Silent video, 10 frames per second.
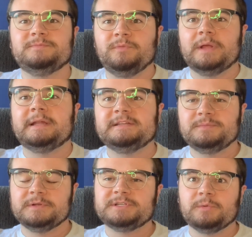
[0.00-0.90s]
wheeling his
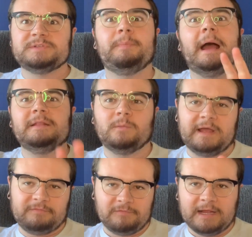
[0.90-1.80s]
wheelchair, which, by the
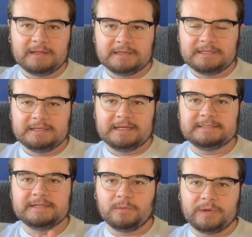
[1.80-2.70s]
way, Franklin
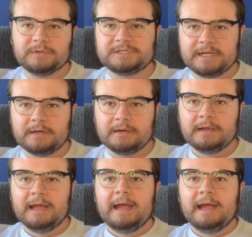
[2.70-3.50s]
is in a wheelchair.